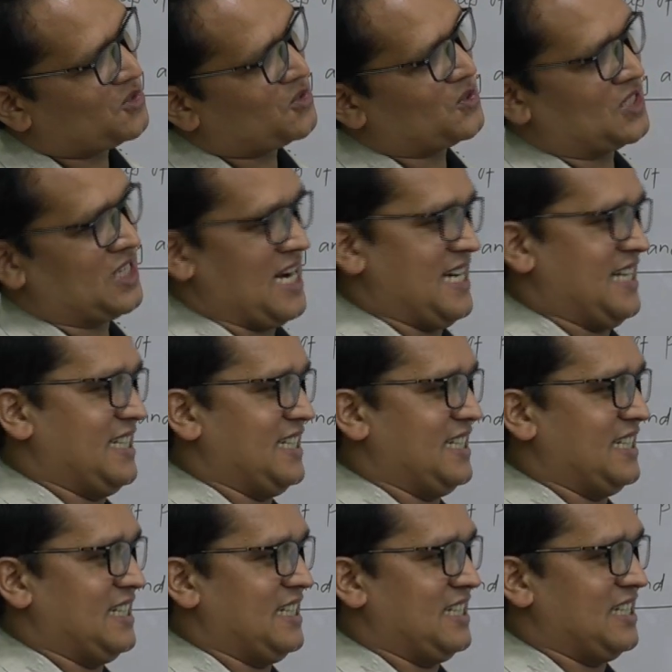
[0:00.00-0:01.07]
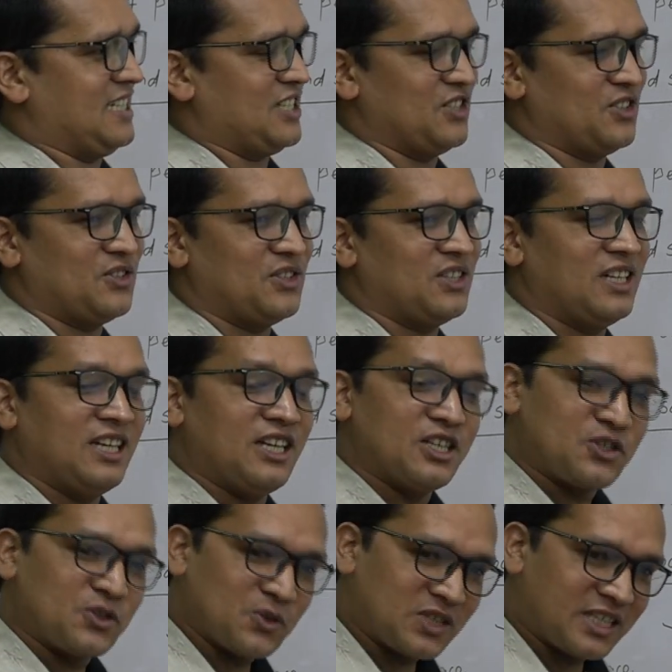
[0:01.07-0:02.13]
society. So
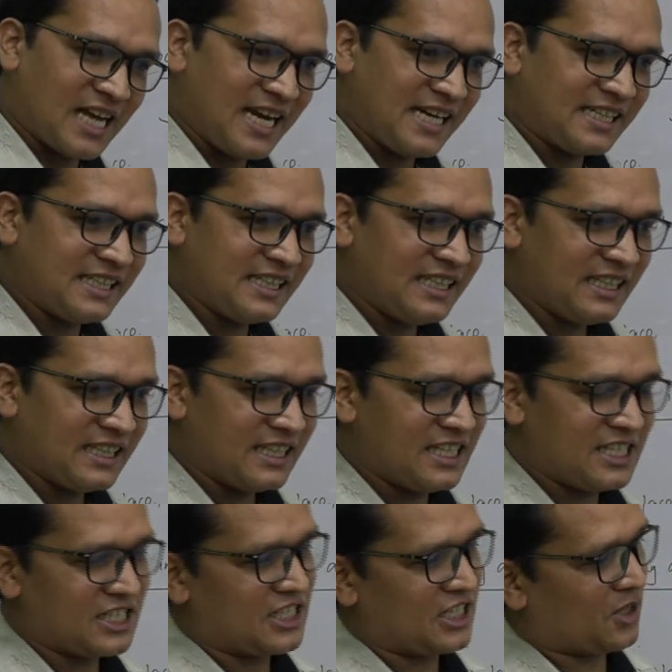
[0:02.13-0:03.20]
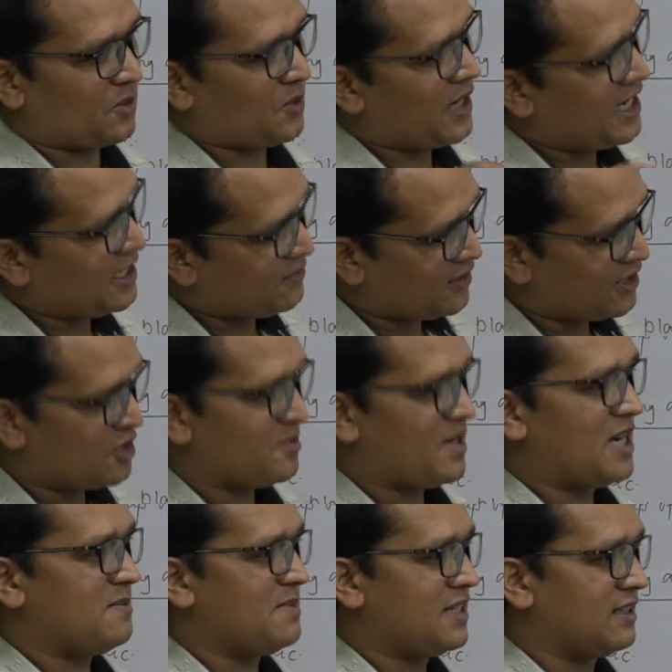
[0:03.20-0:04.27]
society is required for
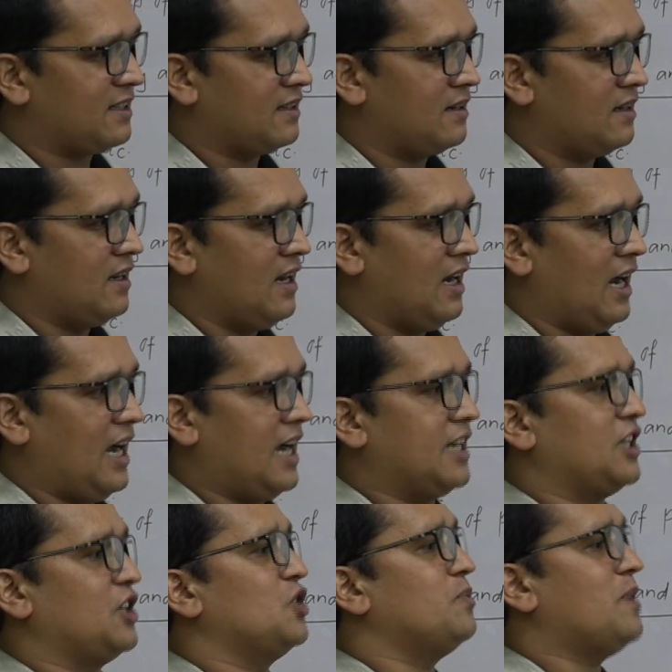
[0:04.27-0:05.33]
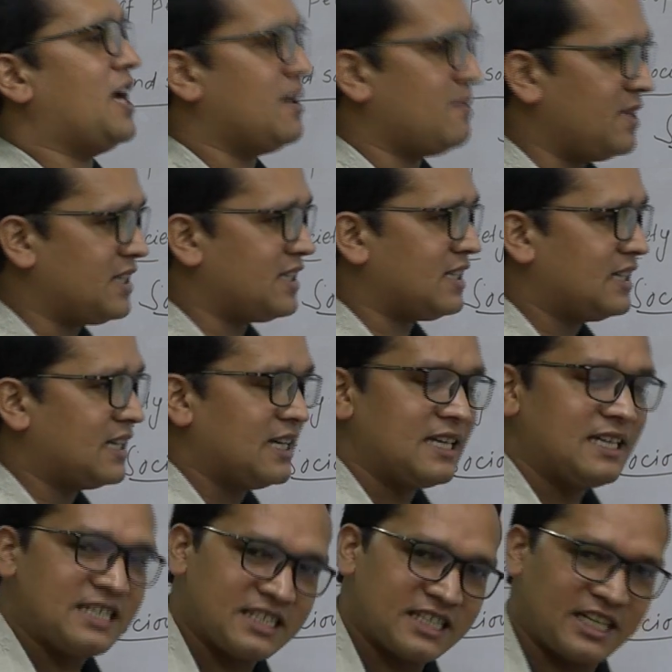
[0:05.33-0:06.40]
human being and human being
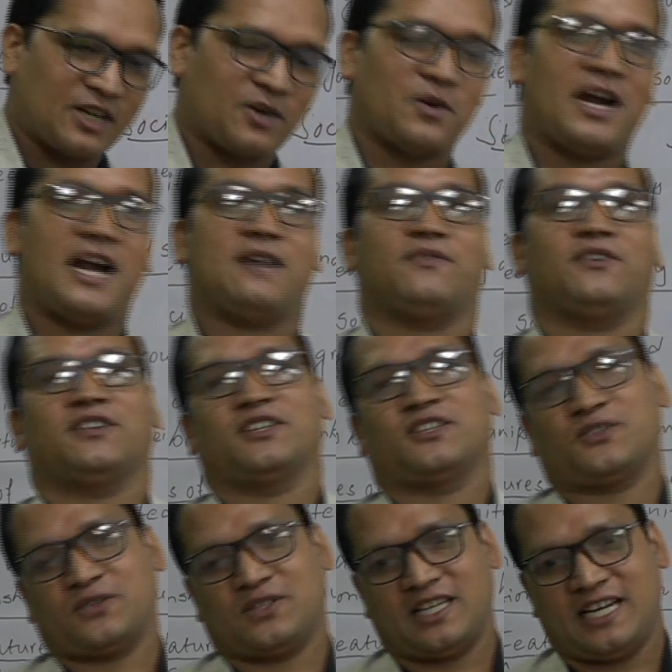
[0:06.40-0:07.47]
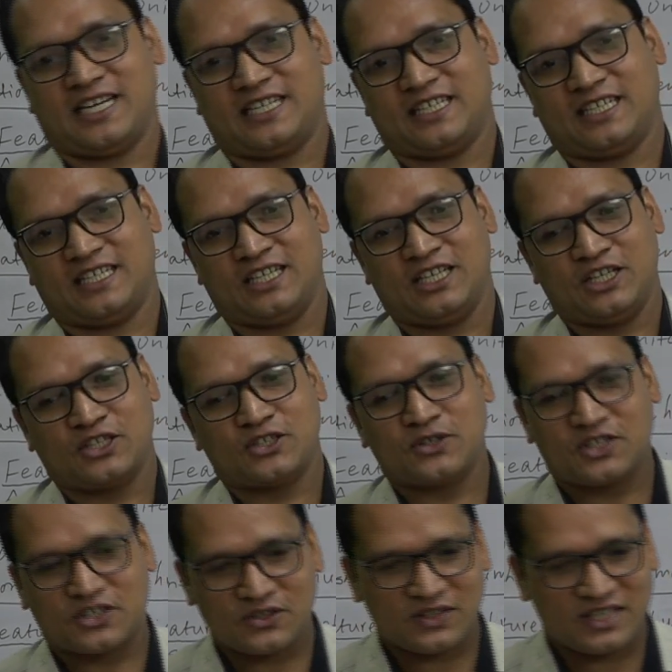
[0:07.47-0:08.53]
is required for the society. So
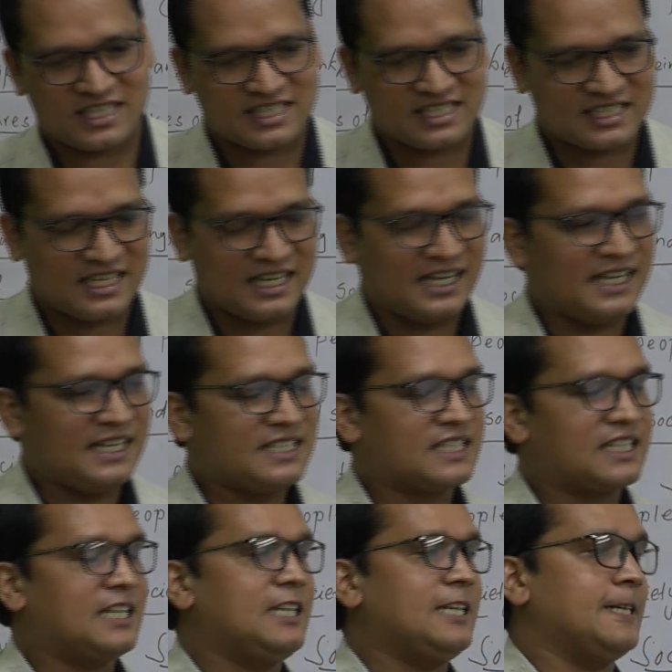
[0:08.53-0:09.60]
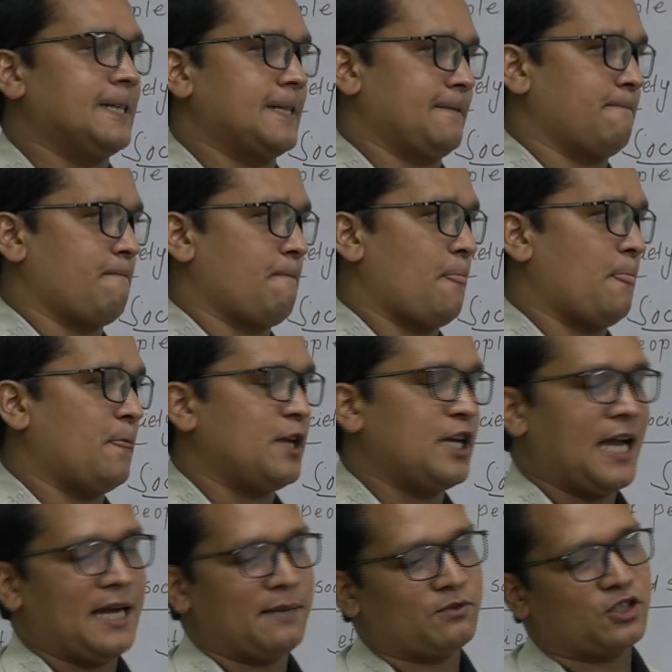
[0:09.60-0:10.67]
students, it is clear, they
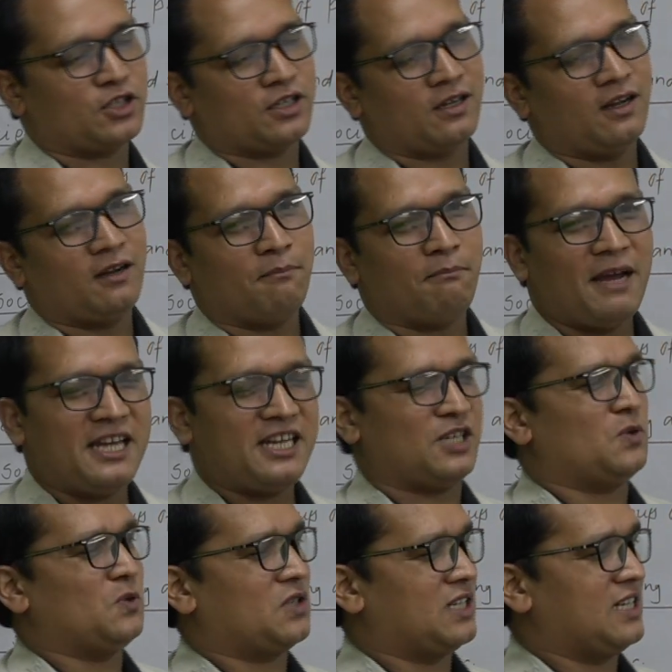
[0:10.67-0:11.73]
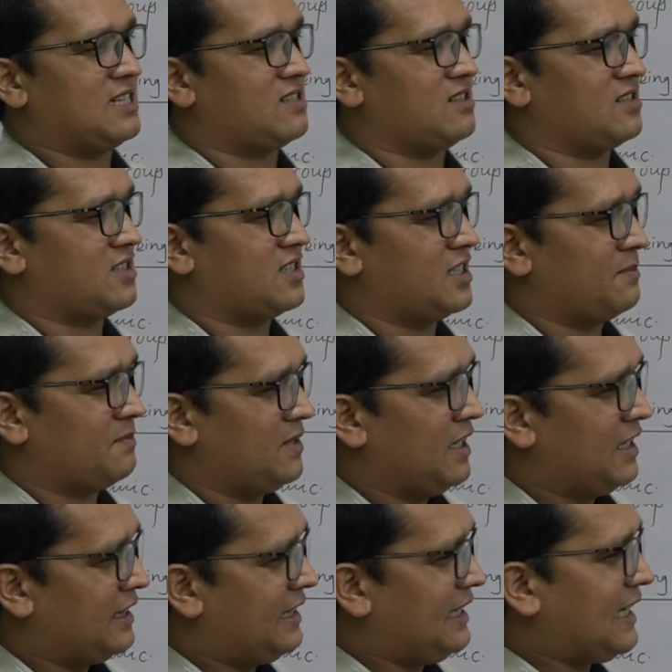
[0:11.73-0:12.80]
have the very good relationship.
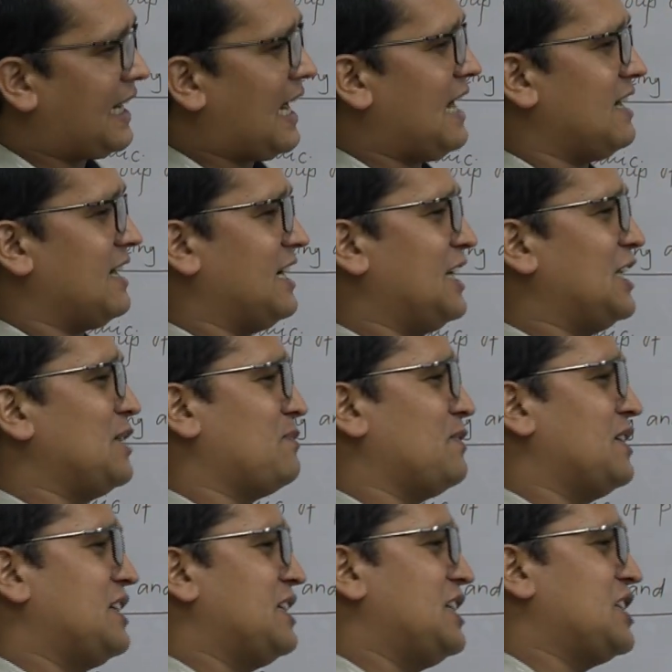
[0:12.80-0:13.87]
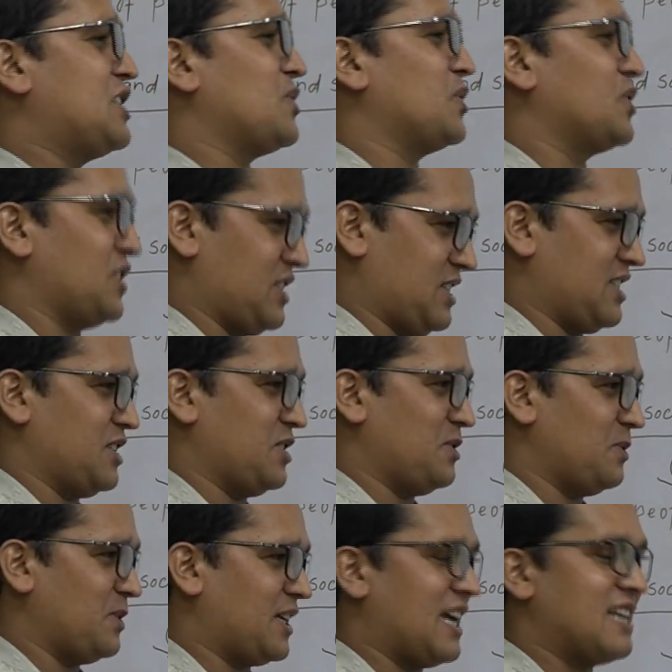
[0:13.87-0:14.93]
They cannot leave each others,
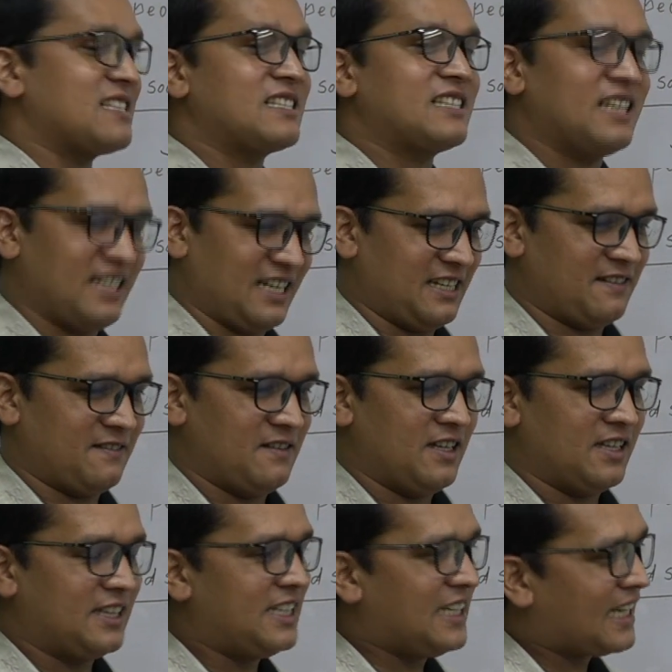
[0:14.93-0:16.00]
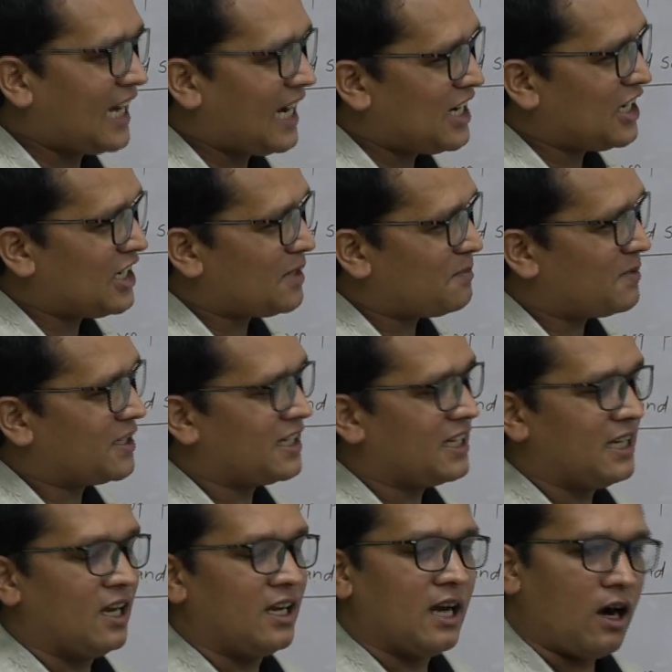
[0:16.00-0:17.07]
we can say. They cannot be
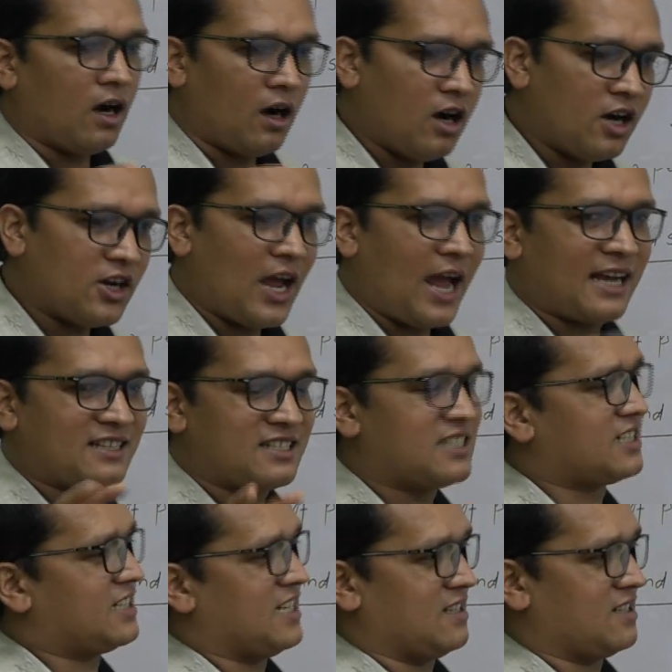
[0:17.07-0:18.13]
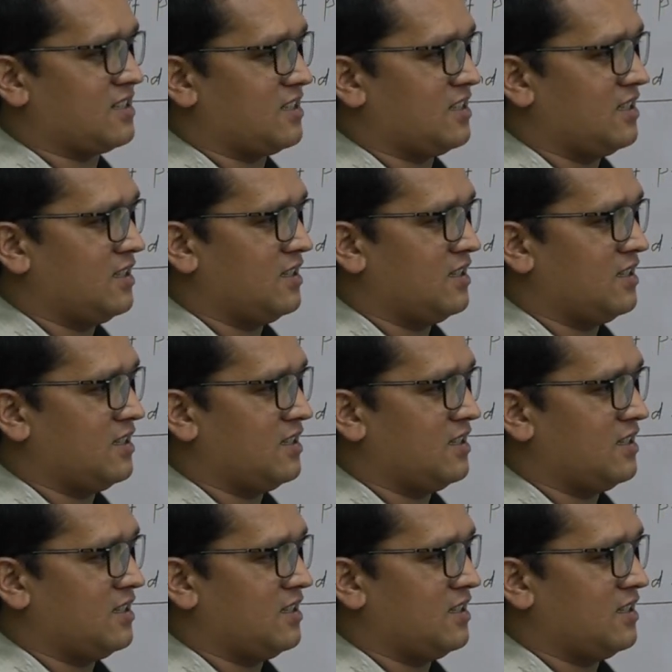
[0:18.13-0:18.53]
on a existence